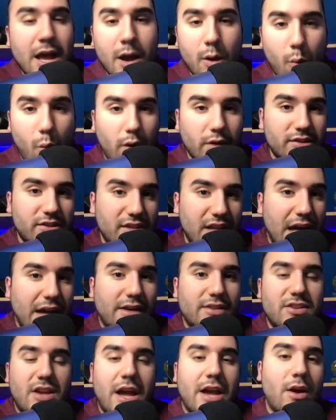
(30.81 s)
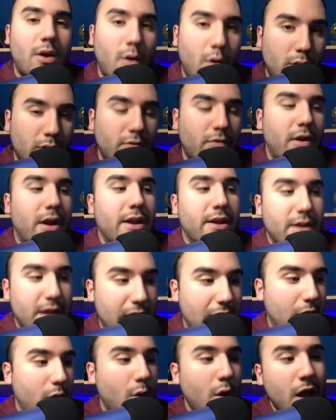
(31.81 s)
what stocks I own right
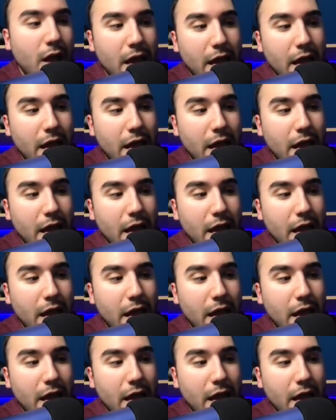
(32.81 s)
now,